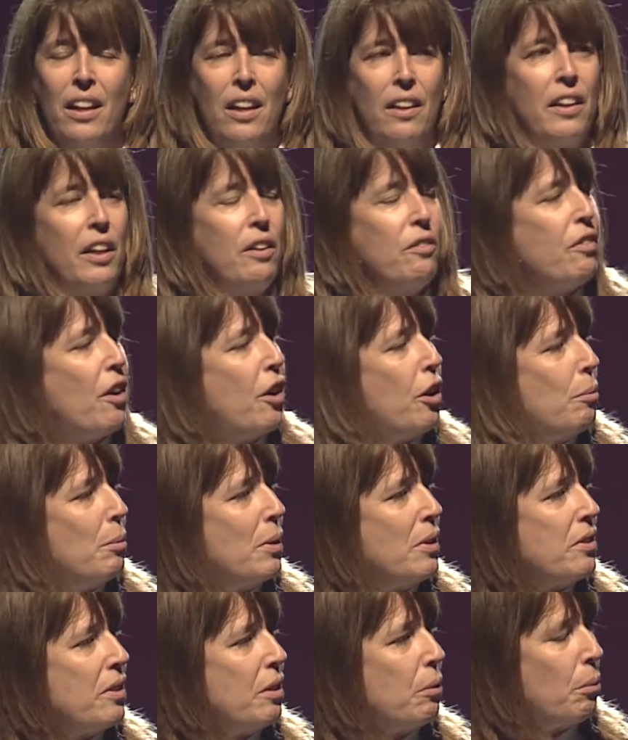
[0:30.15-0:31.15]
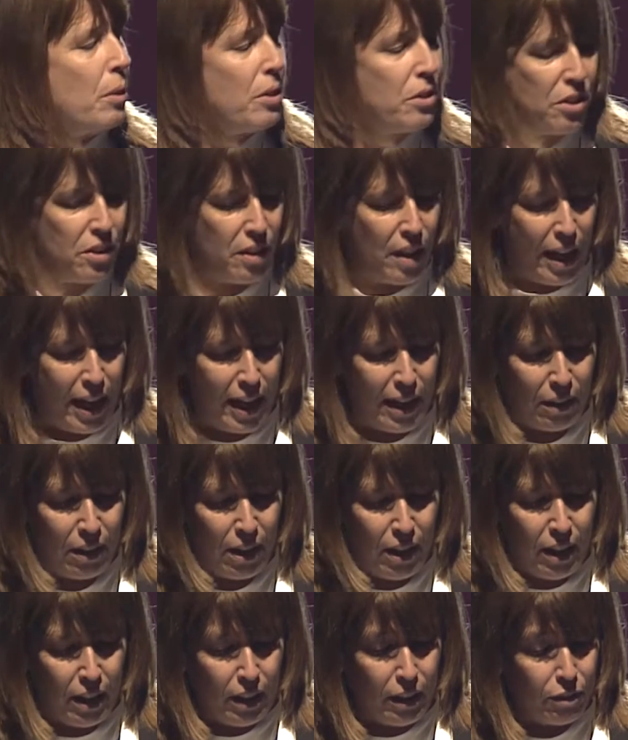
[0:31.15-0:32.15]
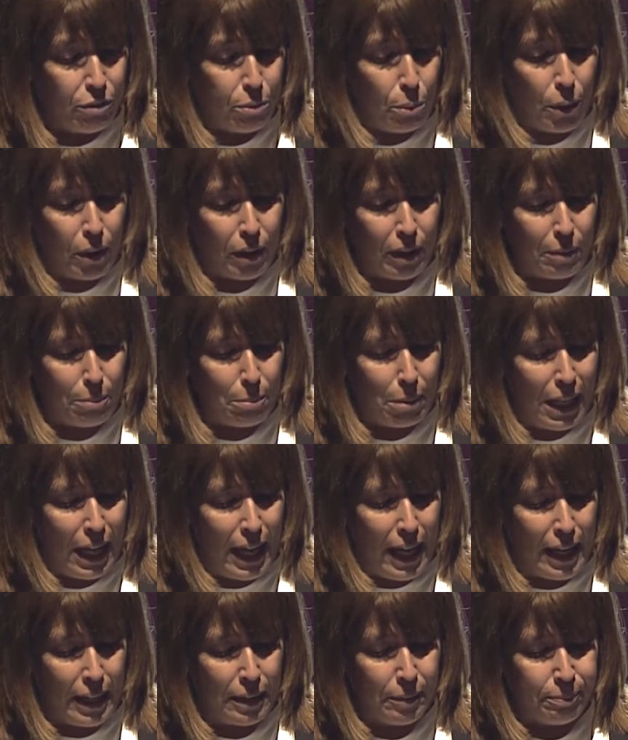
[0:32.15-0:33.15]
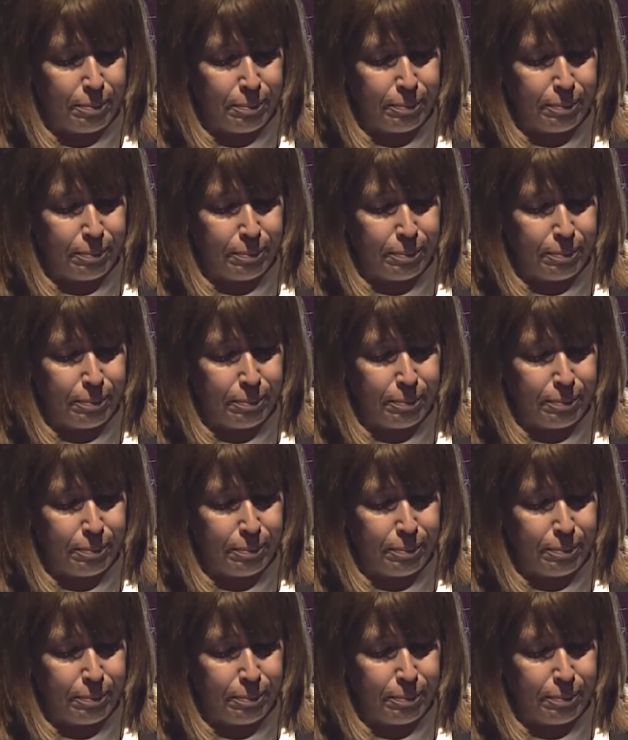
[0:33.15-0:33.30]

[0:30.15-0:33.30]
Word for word: the environments in which they live, work, and play.